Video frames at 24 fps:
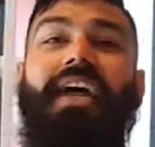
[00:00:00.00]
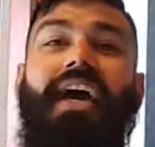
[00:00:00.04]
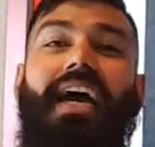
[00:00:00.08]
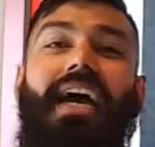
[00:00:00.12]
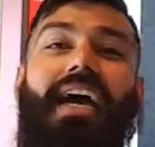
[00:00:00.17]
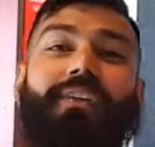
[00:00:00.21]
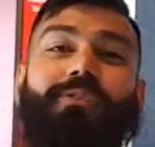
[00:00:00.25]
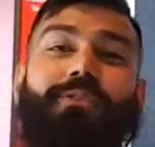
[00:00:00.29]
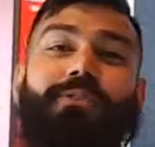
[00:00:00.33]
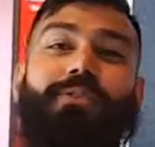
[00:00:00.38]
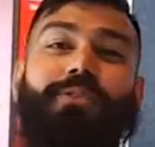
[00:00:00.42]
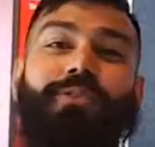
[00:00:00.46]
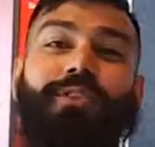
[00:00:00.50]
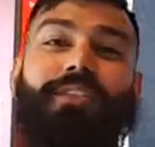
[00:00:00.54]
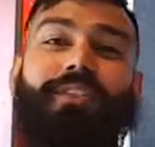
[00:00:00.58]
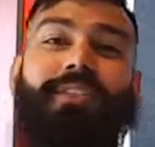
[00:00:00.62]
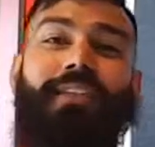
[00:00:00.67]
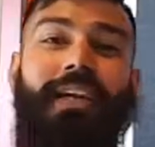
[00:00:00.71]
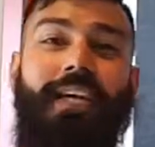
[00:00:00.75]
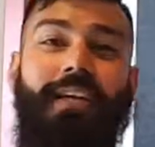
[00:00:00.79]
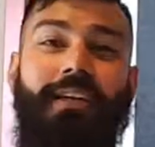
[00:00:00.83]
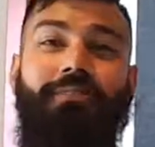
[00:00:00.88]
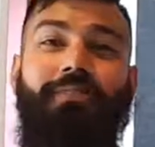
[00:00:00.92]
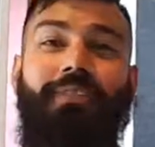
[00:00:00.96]
have all these
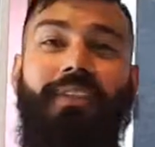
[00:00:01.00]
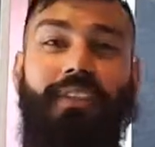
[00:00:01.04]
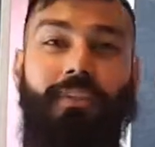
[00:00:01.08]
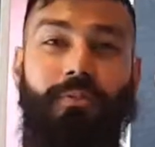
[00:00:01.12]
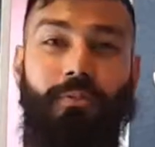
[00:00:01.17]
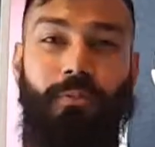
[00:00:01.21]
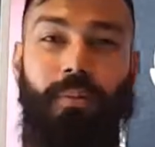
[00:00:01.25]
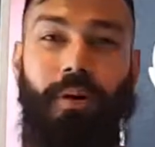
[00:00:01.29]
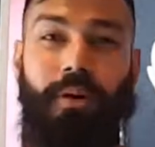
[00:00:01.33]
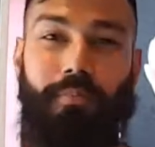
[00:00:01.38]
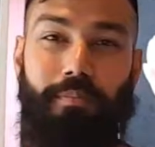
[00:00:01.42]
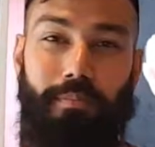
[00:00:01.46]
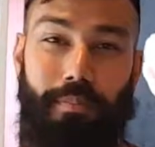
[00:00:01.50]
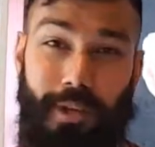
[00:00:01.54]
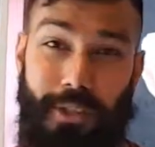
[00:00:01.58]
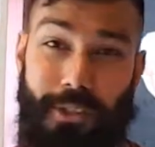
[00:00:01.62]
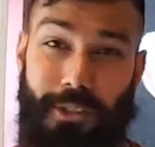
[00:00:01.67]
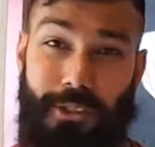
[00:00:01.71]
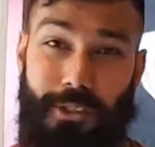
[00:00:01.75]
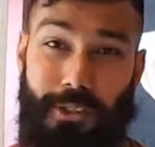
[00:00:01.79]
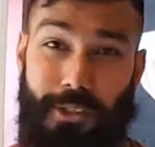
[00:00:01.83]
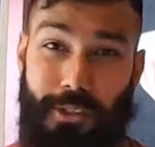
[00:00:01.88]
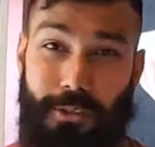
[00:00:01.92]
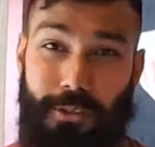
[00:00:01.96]
games in one
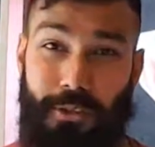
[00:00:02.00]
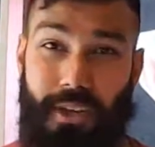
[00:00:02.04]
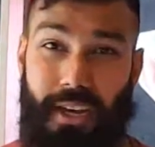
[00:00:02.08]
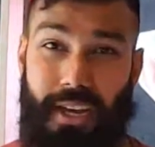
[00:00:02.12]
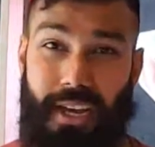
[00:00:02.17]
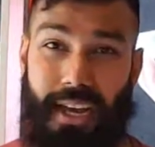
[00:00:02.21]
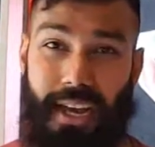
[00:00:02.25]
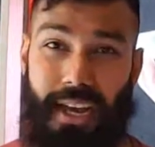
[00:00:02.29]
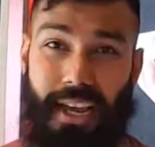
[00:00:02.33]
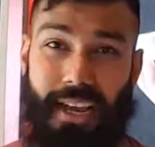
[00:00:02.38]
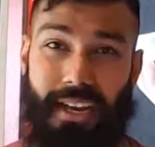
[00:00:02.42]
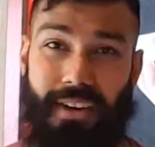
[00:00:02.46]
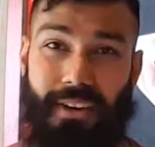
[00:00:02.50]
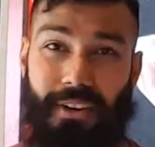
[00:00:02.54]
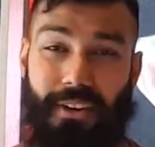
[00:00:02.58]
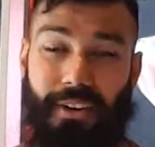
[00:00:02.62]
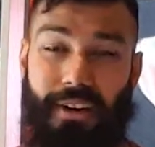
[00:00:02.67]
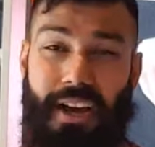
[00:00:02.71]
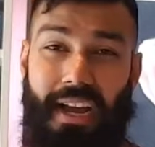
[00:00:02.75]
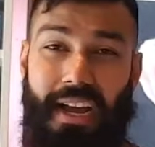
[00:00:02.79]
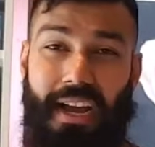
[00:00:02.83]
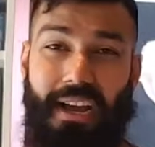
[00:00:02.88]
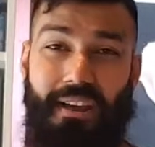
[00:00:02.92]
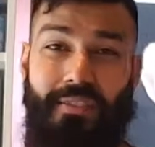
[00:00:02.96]
bundle and
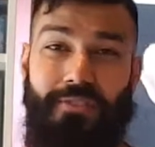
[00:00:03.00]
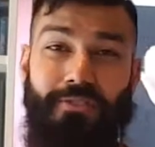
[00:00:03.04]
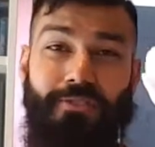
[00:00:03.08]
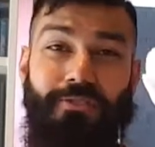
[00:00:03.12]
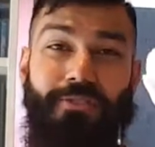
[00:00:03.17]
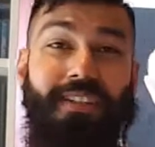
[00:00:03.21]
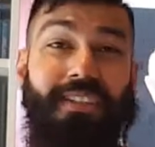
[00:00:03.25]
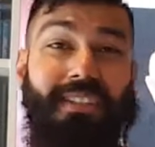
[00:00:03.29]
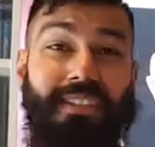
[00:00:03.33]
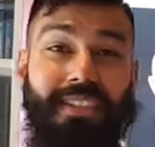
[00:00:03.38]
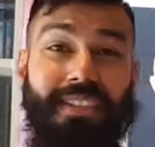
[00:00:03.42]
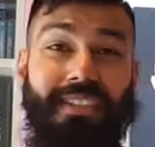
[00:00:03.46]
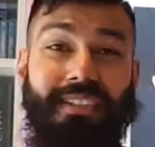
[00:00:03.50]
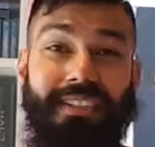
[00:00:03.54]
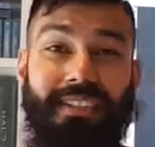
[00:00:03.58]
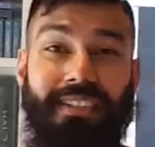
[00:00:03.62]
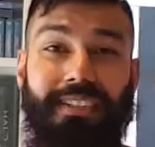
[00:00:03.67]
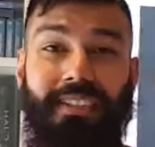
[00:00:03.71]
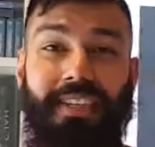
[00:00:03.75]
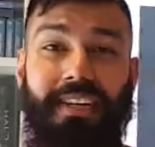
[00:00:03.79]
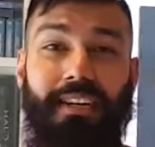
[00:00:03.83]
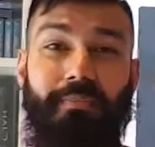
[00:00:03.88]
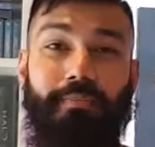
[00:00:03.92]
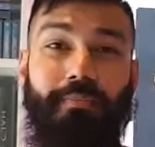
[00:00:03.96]
not have
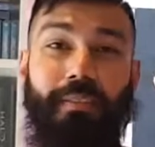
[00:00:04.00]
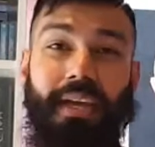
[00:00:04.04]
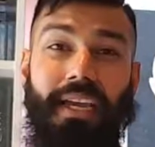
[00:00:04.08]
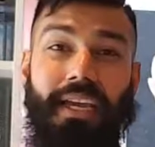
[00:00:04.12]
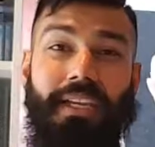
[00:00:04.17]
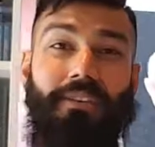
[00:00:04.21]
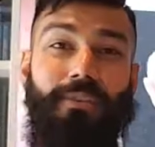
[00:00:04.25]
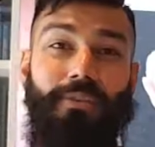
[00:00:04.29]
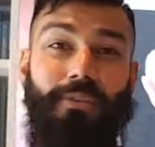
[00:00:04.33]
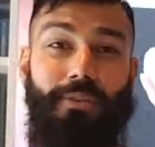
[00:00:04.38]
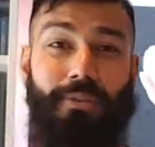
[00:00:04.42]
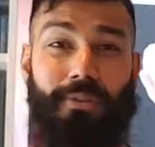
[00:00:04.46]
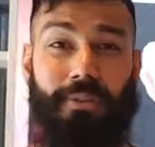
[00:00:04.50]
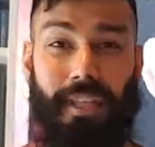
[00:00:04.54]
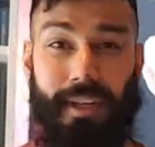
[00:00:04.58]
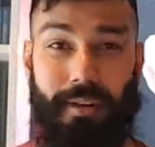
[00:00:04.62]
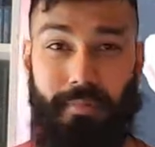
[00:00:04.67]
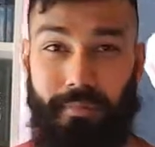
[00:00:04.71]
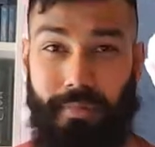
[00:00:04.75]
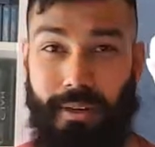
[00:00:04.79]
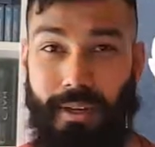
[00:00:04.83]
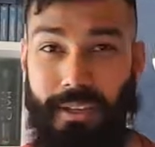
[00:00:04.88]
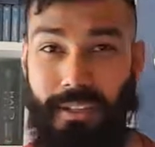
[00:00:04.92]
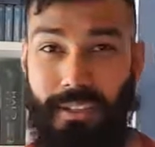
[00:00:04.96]
resellers get paid all
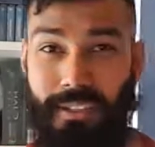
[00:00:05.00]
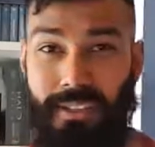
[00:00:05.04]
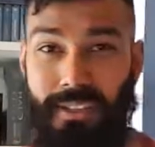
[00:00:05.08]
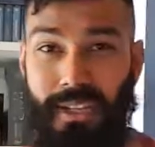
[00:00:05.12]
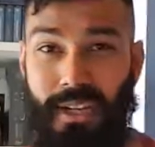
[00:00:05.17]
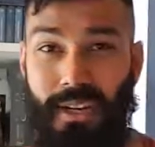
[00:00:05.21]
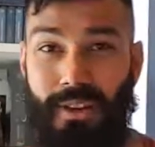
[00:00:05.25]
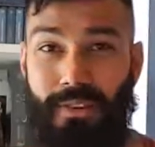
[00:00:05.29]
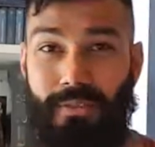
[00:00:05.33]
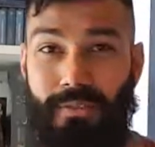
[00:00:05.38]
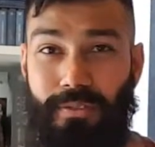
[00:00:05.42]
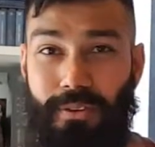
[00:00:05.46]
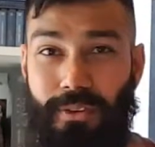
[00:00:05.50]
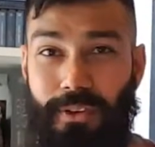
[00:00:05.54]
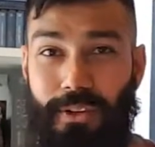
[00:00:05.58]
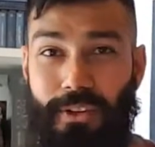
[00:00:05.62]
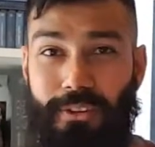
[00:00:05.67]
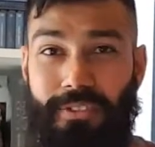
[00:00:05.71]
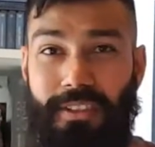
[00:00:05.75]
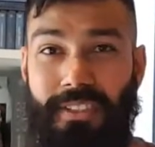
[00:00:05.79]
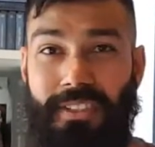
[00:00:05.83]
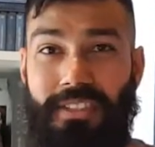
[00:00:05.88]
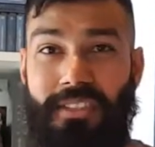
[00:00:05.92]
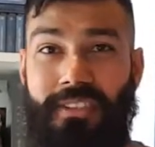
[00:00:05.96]
that bucks for no
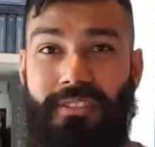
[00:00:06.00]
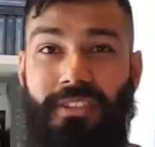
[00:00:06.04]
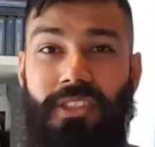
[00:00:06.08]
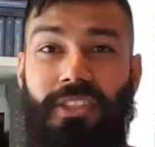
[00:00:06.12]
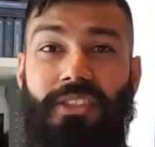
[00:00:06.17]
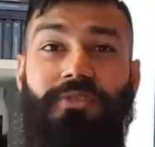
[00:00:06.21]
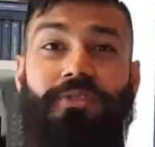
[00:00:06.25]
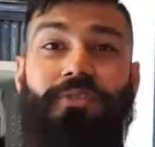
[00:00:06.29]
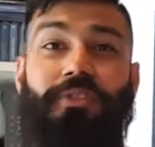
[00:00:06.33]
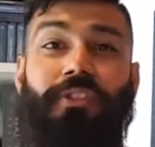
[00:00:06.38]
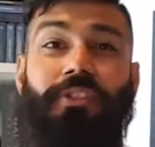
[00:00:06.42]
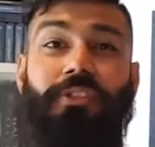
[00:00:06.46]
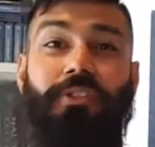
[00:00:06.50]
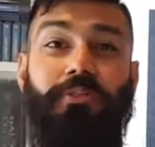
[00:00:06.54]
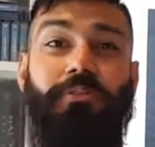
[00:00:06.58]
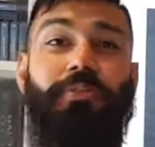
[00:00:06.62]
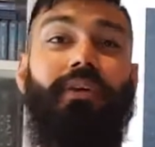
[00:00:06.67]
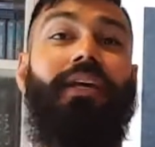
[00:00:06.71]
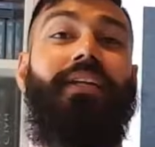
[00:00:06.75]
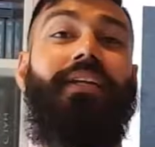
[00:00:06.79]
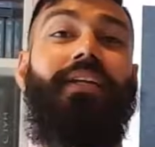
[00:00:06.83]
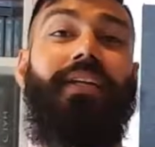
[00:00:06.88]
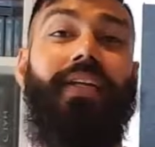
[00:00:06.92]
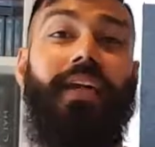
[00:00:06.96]
reason just for you to
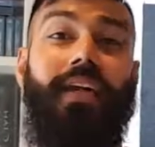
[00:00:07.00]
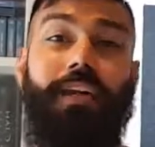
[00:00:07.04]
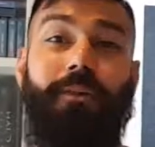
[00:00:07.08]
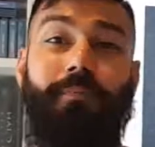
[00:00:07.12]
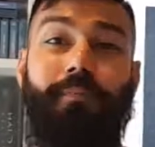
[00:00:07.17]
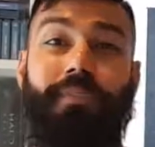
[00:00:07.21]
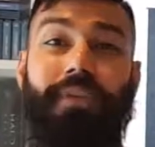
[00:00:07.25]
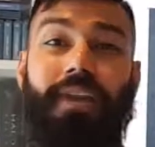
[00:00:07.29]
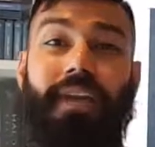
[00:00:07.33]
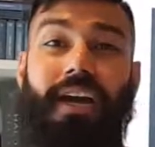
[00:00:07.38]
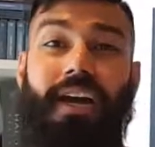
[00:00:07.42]
play the game.